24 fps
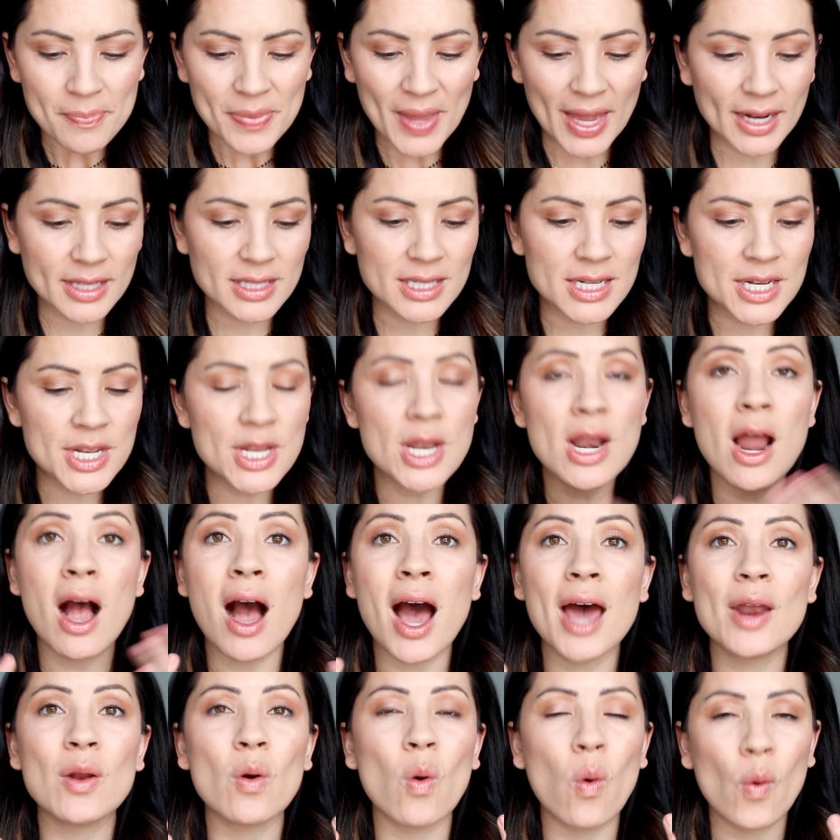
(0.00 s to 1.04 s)
And it's
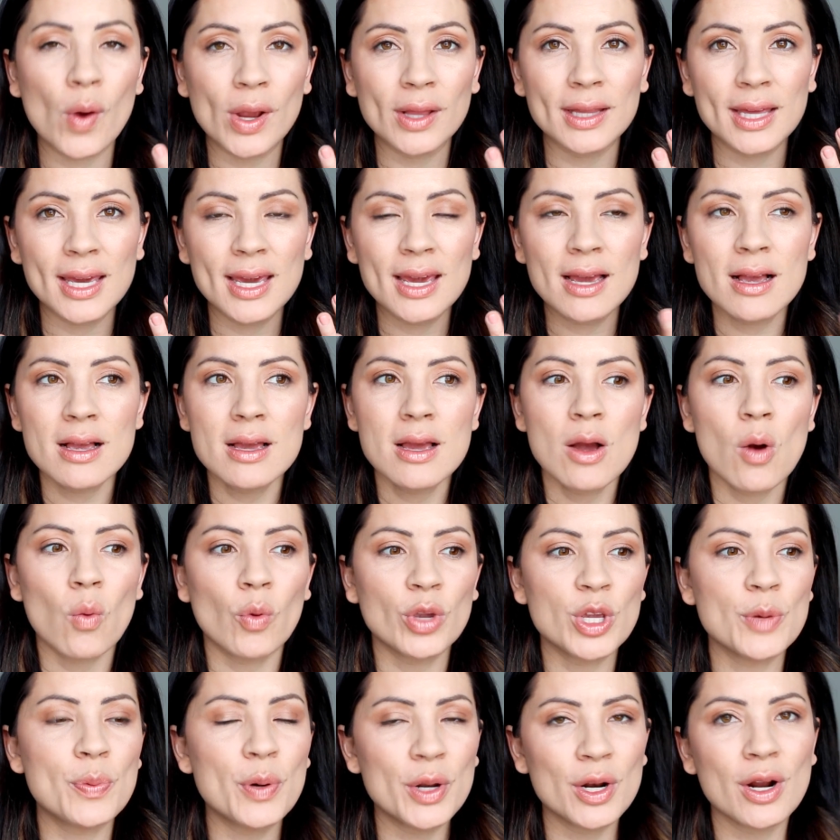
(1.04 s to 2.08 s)
not oily
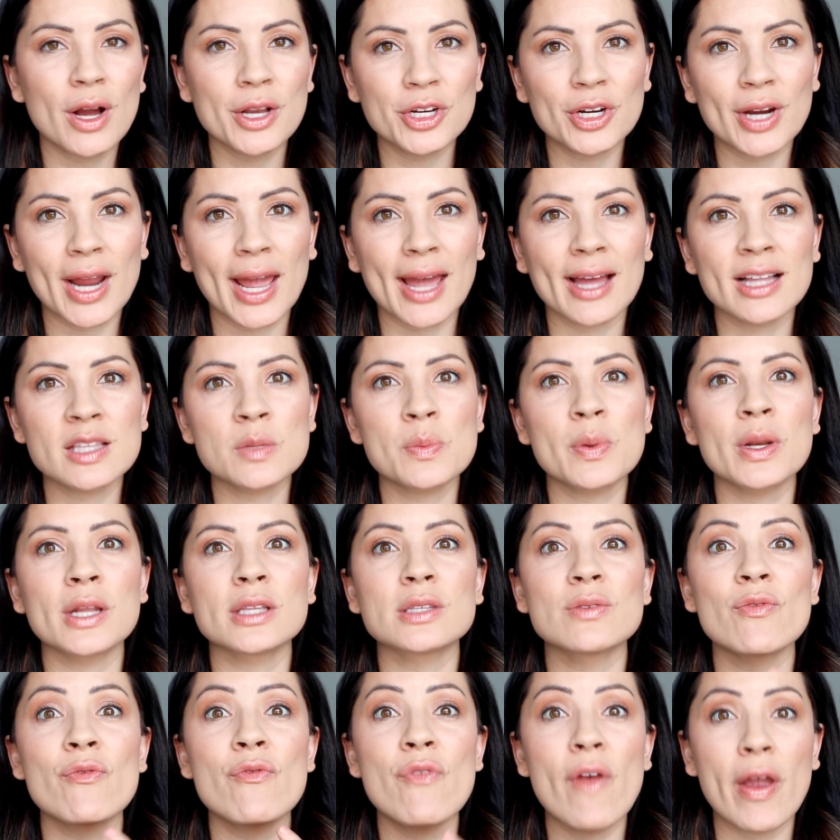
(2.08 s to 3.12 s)
when you put it on your hands, but
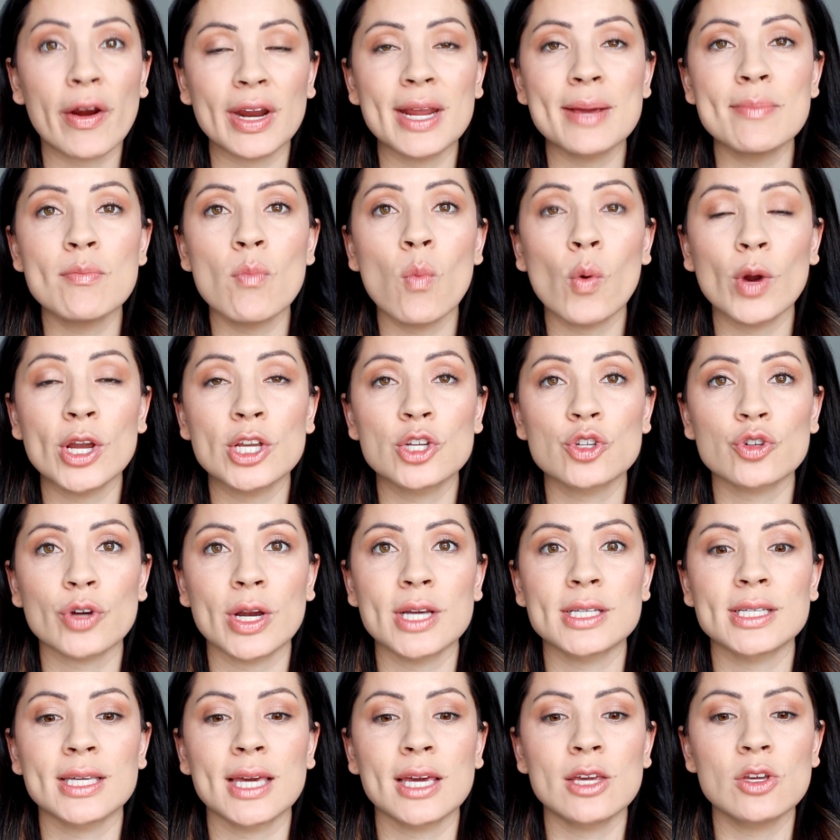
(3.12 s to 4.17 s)
it's very
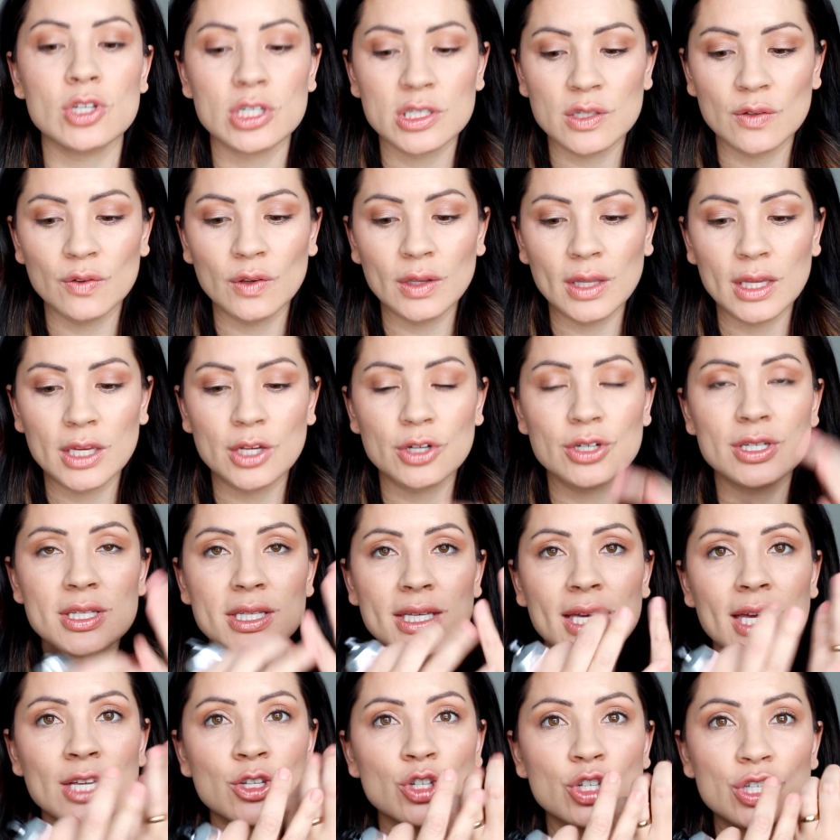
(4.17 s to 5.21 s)
moisturizing. And you just feel like your
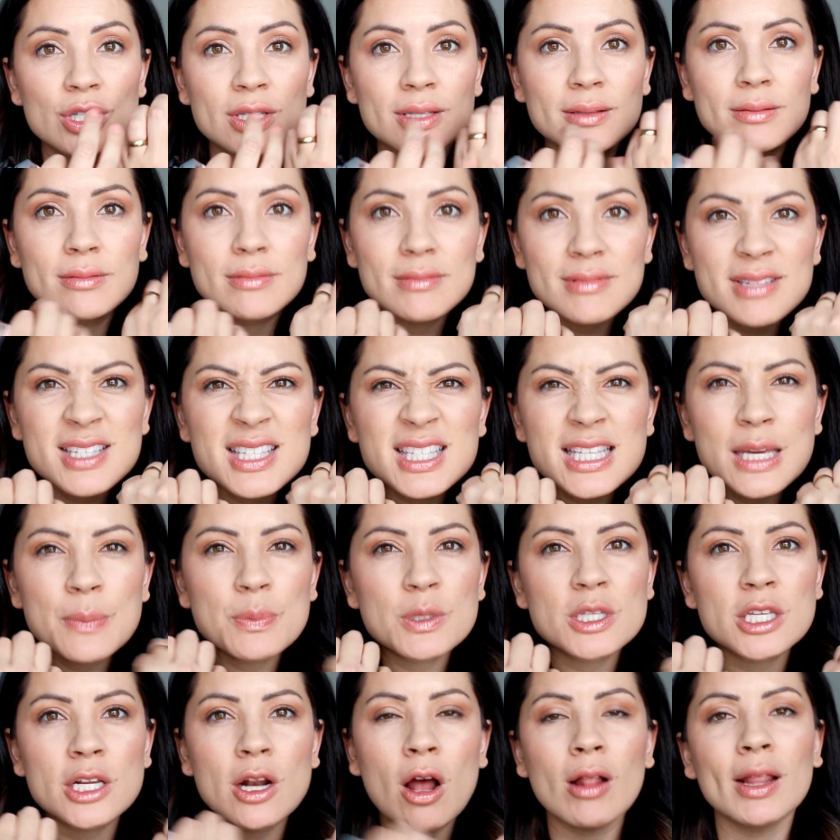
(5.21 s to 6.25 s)
skin just
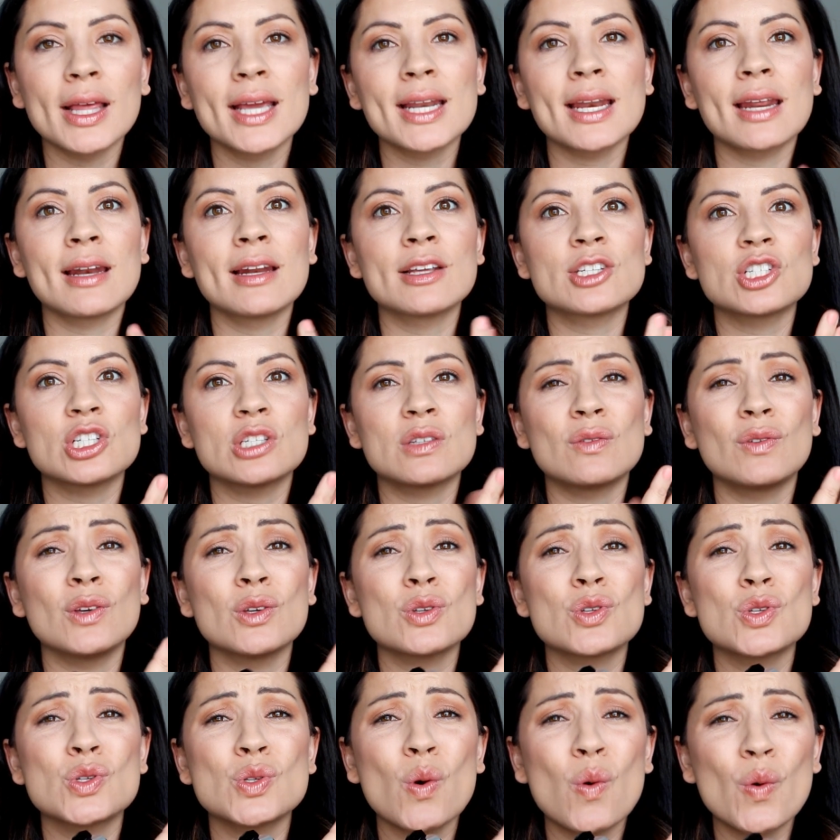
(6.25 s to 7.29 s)
seeps it all in and it just
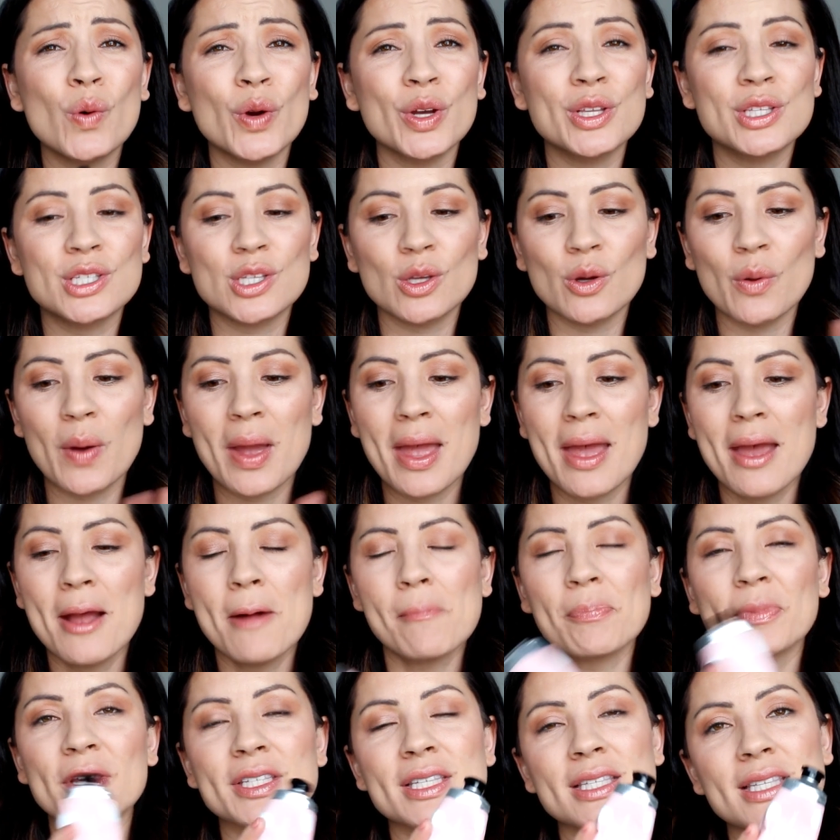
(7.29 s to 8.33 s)
feels so good. So
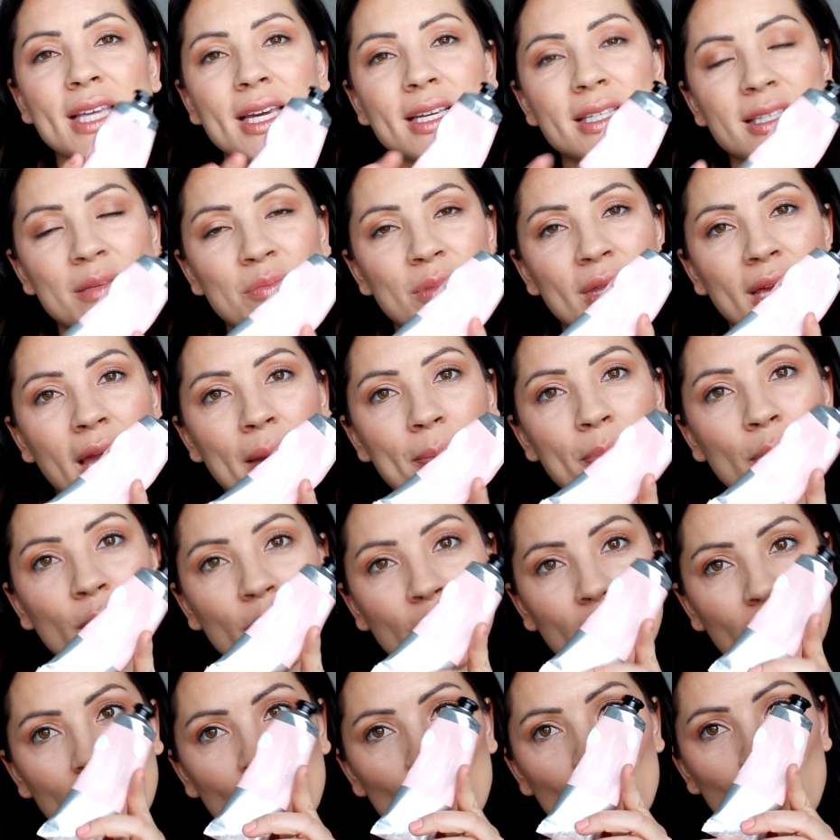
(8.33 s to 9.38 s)
this is like something I put
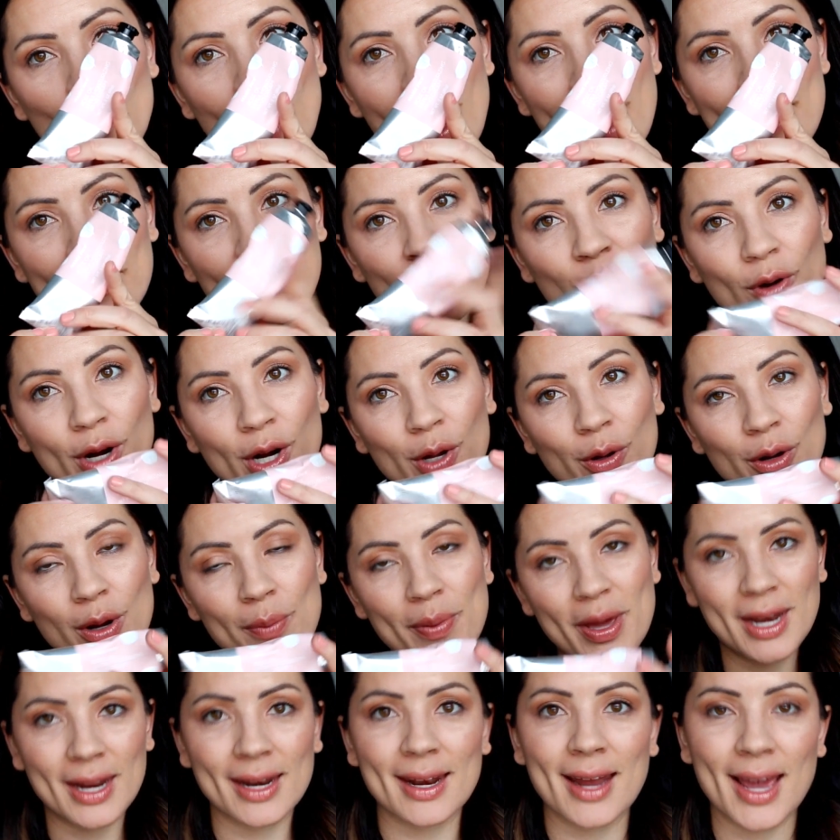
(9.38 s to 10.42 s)
on right before I go to
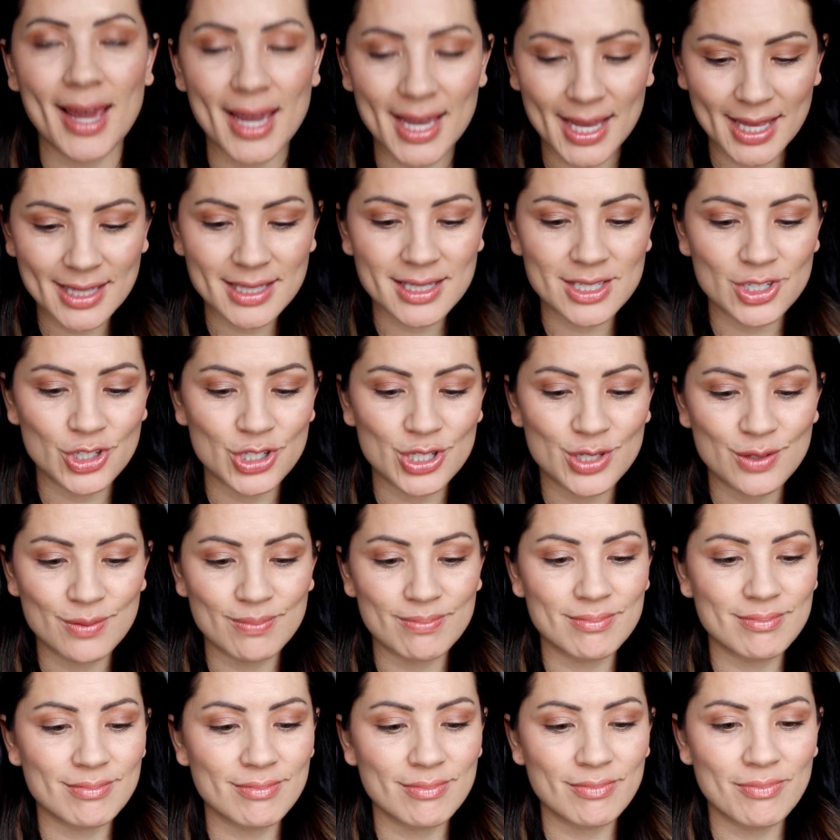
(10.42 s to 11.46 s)
bed at night. It just
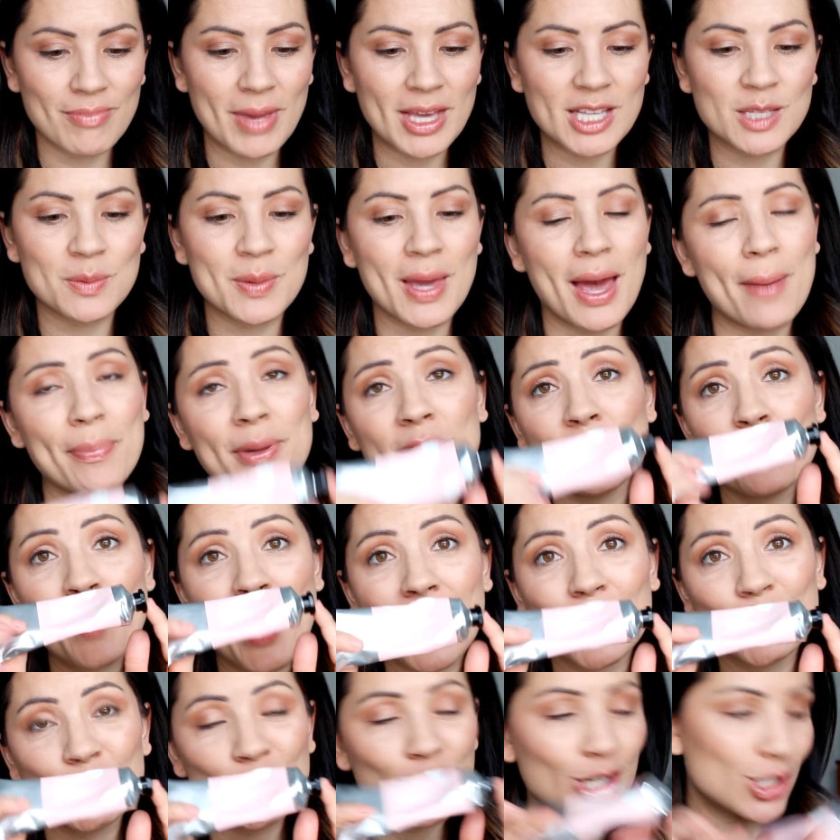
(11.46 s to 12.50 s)
makes me happy and the
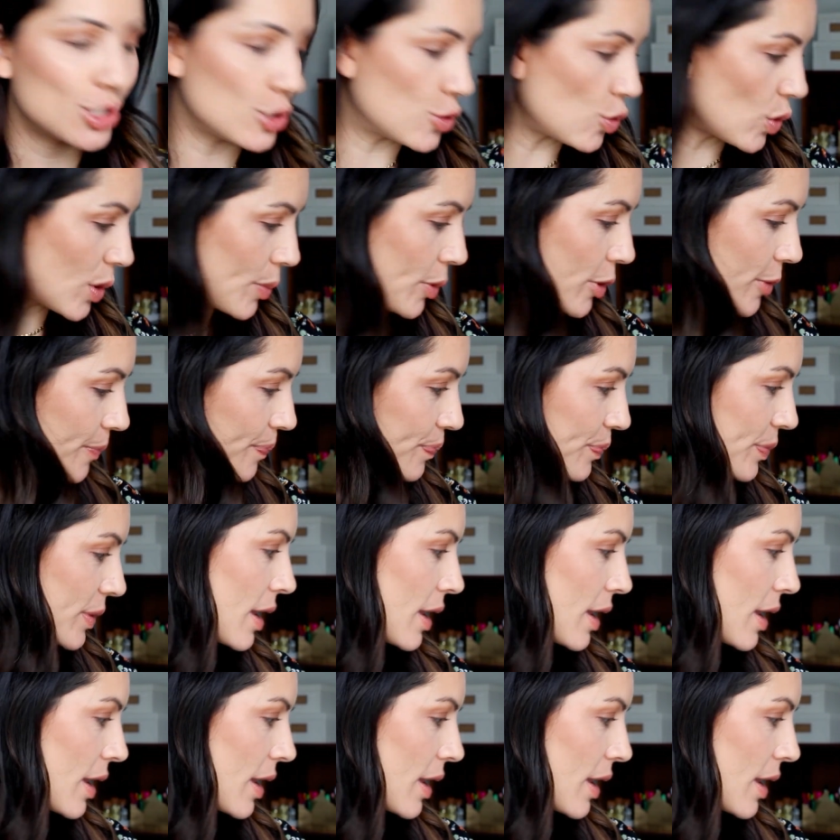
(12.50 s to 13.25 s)
packaging is adorable